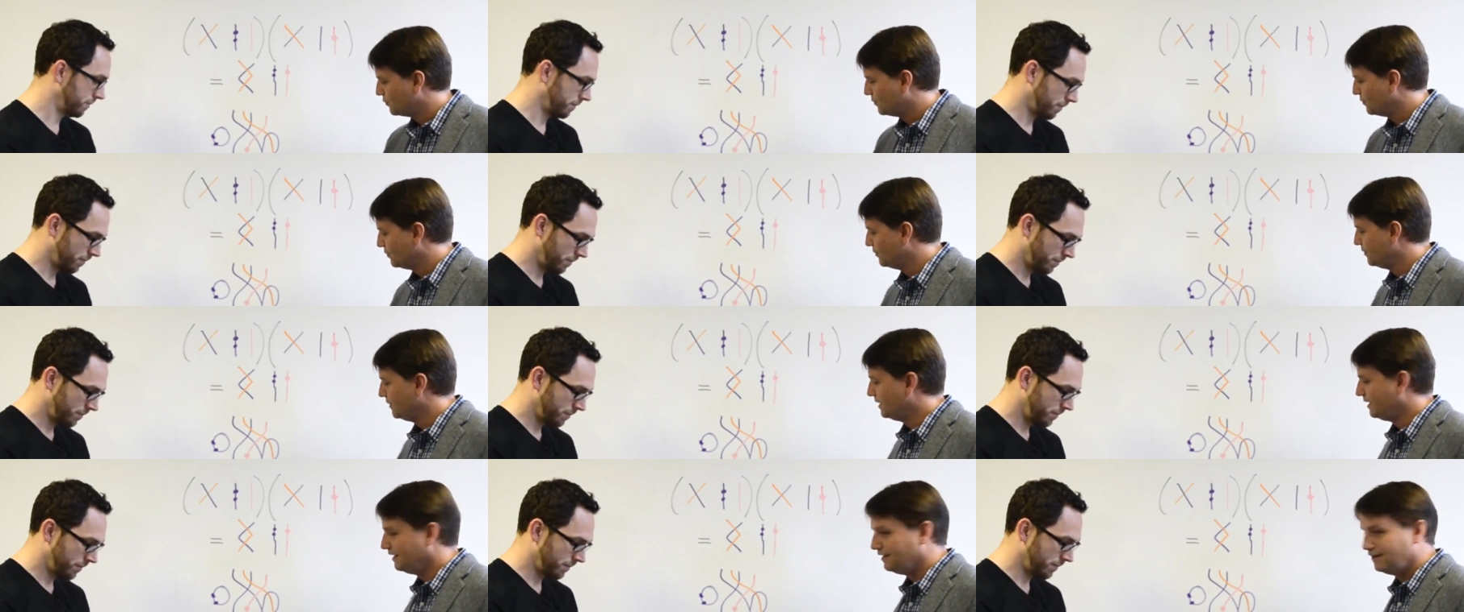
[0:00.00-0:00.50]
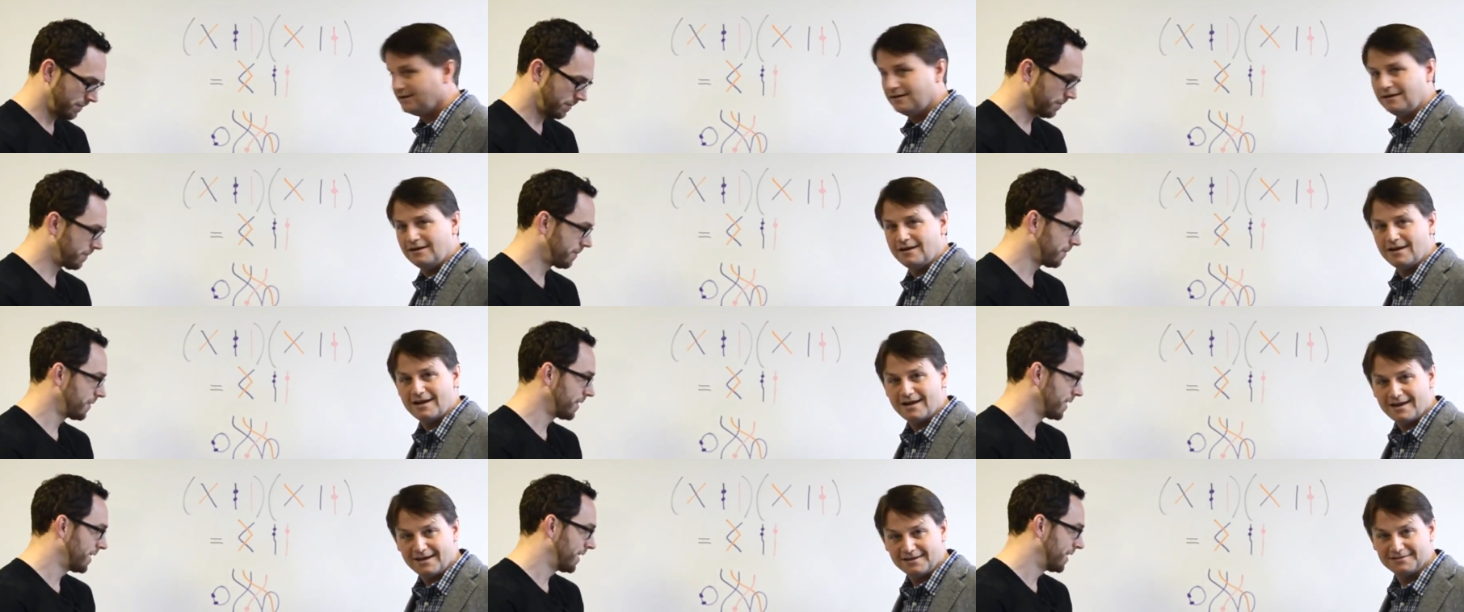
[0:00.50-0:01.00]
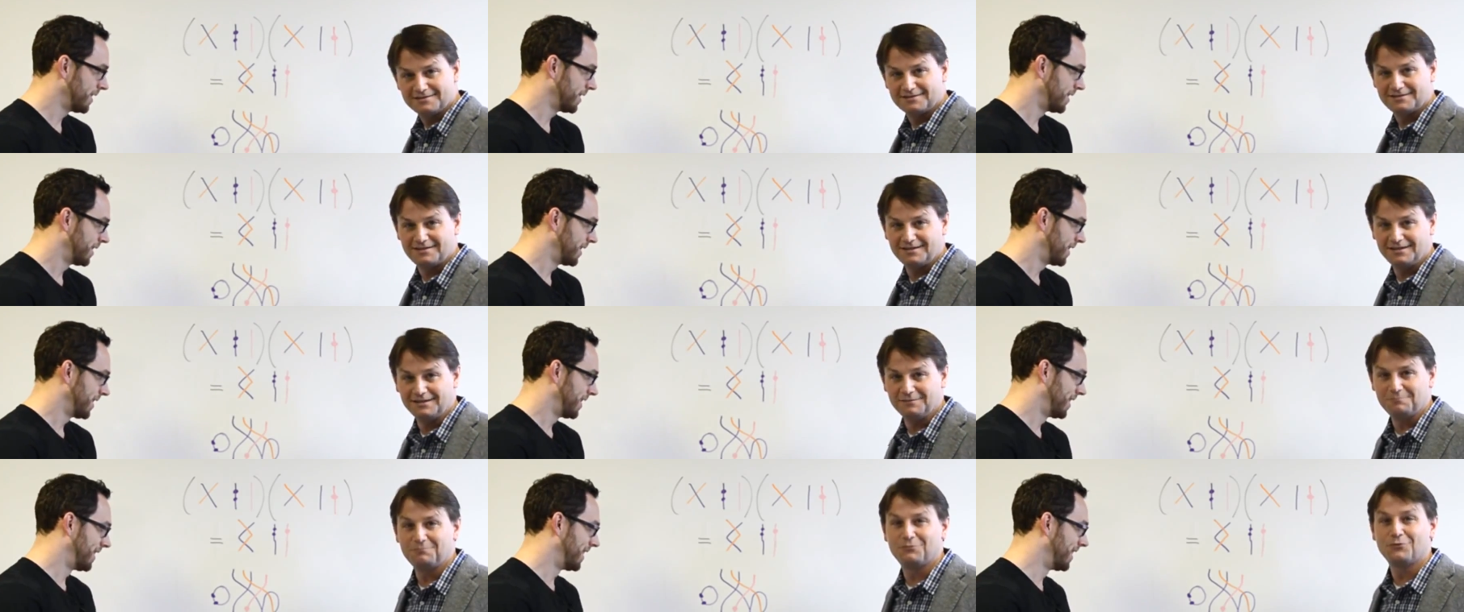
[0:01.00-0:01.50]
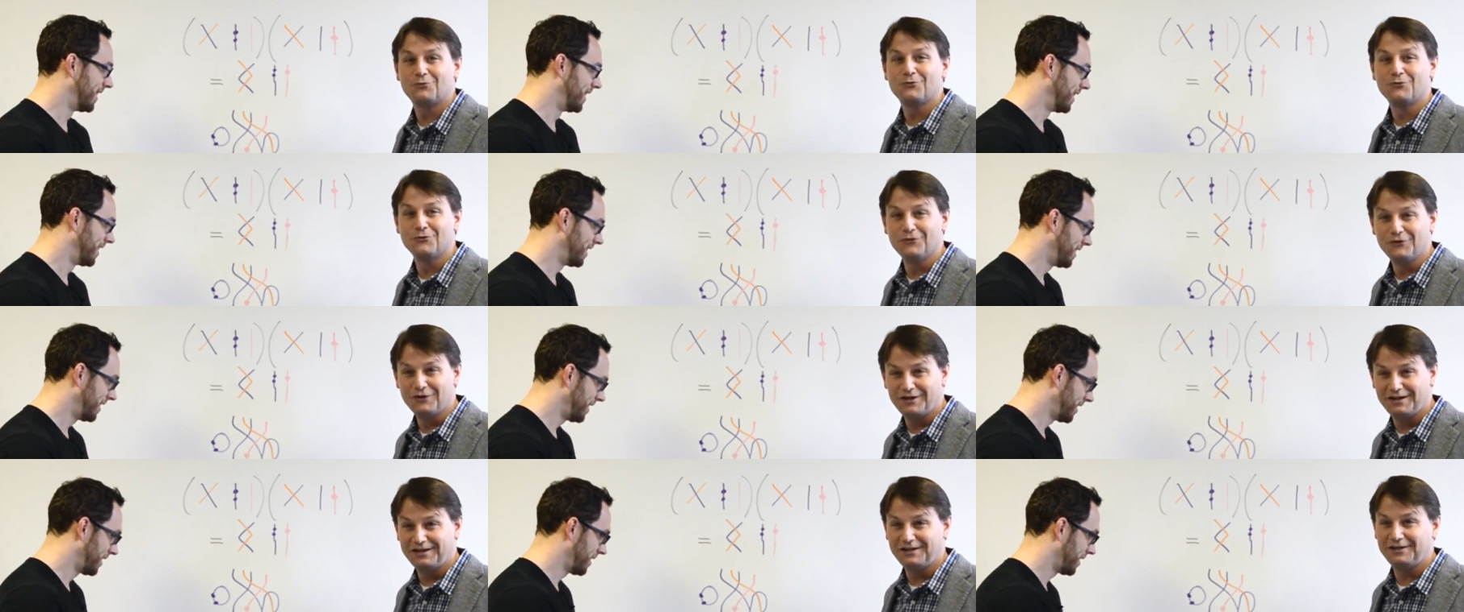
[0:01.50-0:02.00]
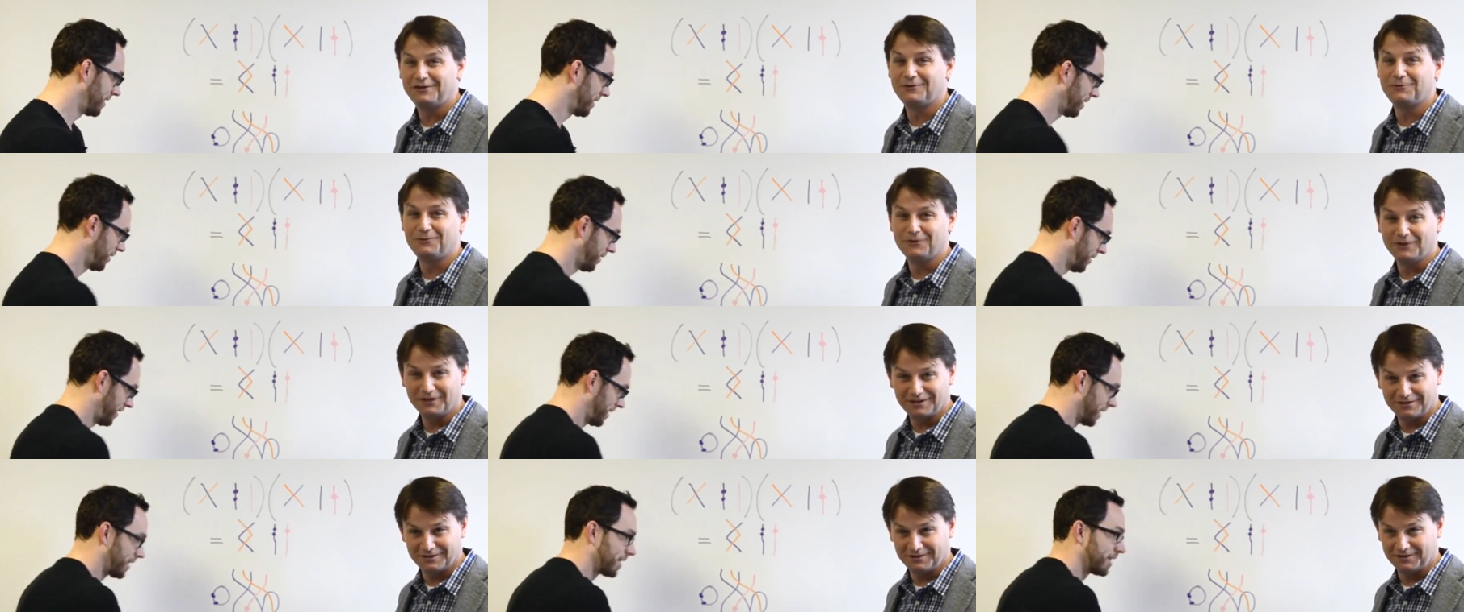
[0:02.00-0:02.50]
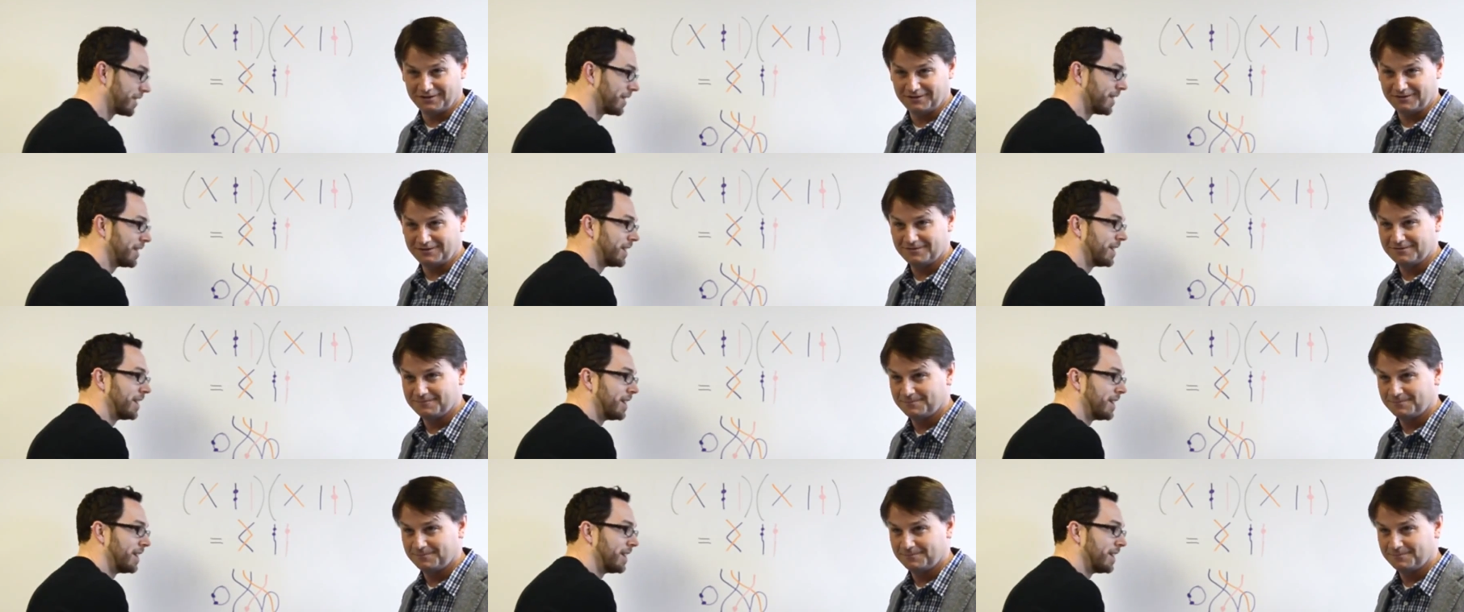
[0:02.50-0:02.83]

Speaker 1: pretty nasty pretty quickly,